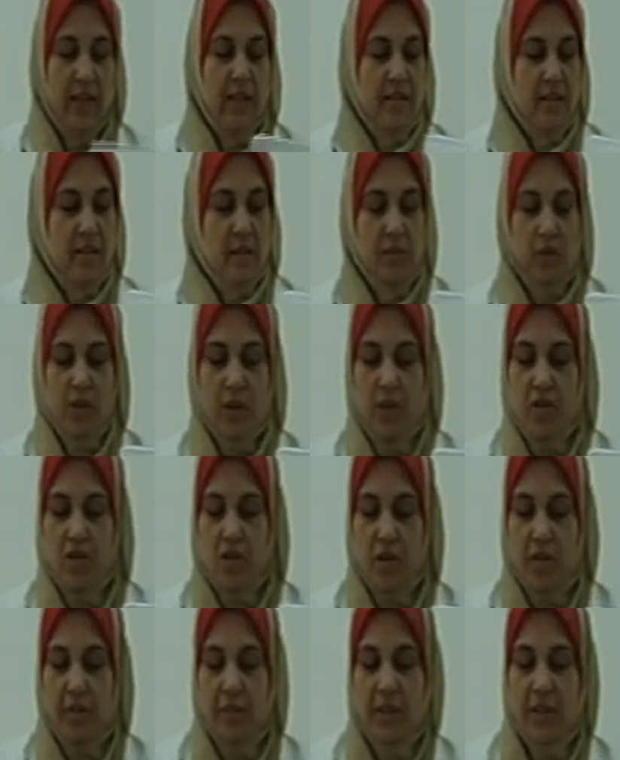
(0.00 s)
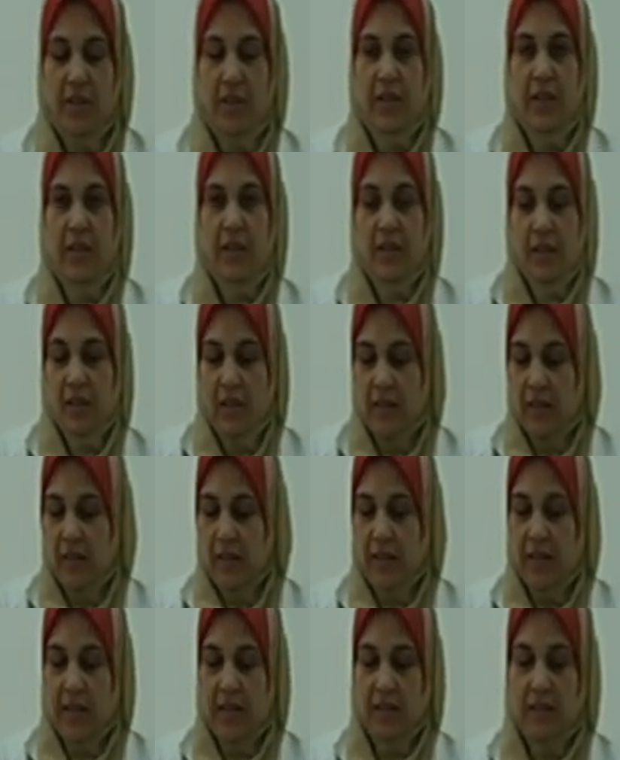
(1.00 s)
health education media
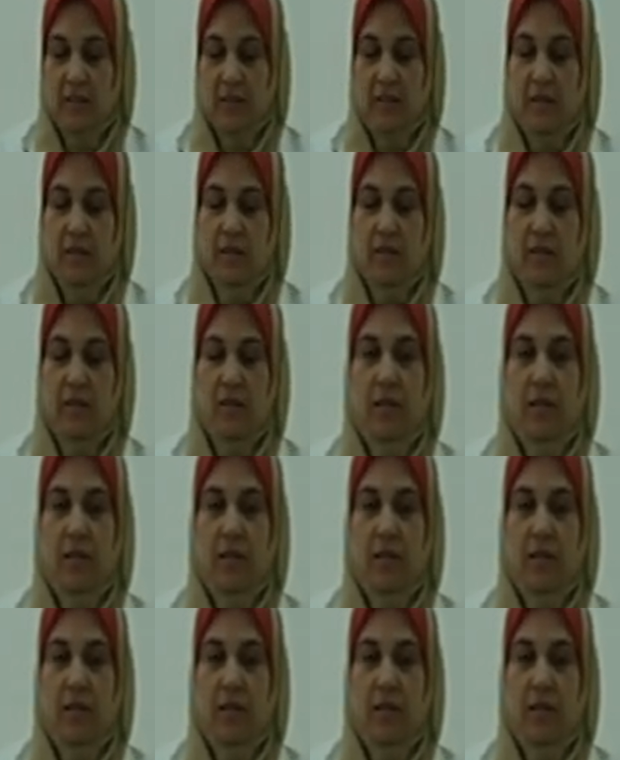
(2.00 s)
and